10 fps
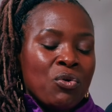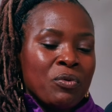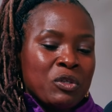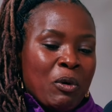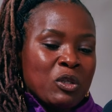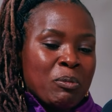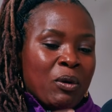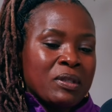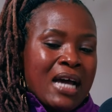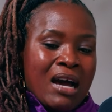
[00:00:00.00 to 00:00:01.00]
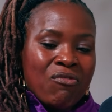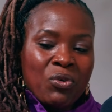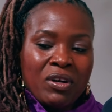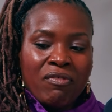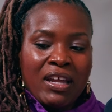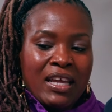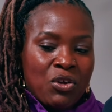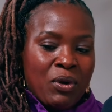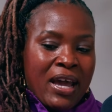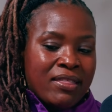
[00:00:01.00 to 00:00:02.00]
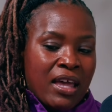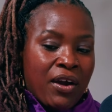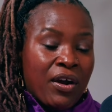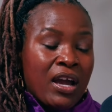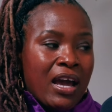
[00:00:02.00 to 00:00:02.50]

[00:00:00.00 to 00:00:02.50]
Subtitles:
were supposed to be on time for an event and you get there